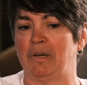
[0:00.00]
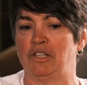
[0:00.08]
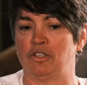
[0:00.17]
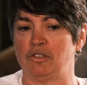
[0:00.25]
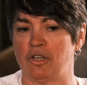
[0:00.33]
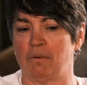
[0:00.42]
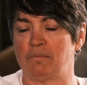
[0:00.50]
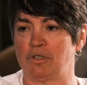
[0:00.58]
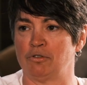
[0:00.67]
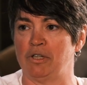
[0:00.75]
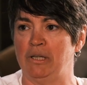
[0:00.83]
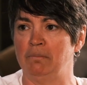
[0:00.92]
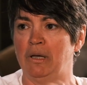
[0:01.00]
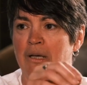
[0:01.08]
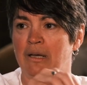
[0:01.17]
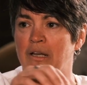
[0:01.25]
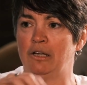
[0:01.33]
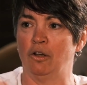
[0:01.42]
measures upstream,
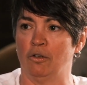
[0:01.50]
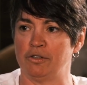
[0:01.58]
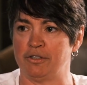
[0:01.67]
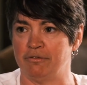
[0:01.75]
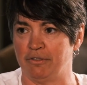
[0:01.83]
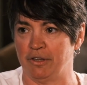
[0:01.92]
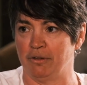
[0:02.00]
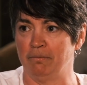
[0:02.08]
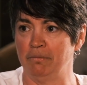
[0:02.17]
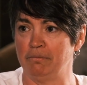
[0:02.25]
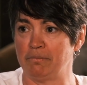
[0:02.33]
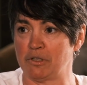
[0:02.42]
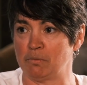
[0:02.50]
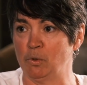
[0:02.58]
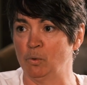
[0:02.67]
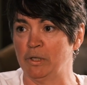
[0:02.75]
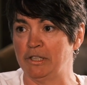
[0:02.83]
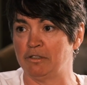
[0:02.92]
lots of them,
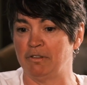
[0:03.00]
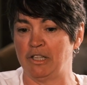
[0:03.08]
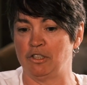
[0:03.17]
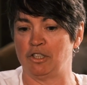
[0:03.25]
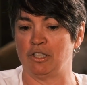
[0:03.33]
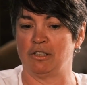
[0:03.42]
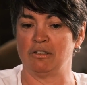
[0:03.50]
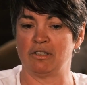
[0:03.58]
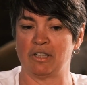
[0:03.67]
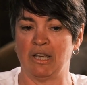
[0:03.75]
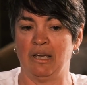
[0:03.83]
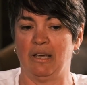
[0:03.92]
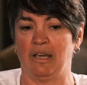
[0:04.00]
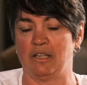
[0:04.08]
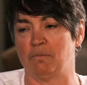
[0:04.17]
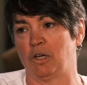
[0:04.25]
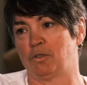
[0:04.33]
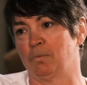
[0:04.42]
small interventions,
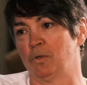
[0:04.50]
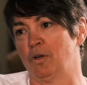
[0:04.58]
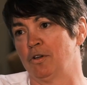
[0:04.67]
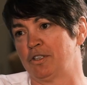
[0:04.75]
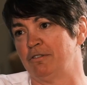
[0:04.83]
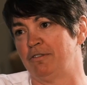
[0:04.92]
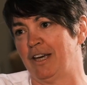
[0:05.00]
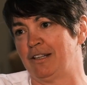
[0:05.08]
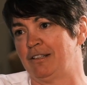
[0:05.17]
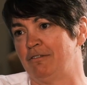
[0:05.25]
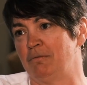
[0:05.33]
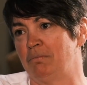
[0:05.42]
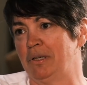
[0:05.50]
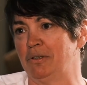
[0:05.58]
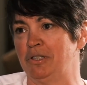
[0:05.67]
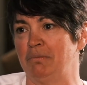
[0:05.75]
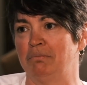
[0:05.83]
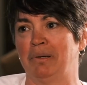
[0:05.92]
is much more cost effective than
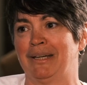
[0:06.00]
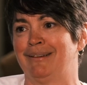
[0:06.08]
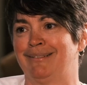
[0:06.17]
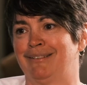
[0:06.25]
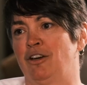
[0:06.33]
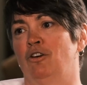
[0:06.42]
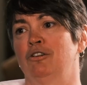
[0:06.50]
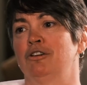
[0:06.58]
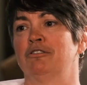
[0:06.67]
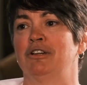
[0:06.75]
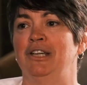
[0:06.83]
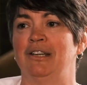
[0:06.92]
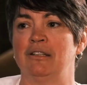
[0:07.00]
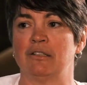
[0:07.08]
building big concrete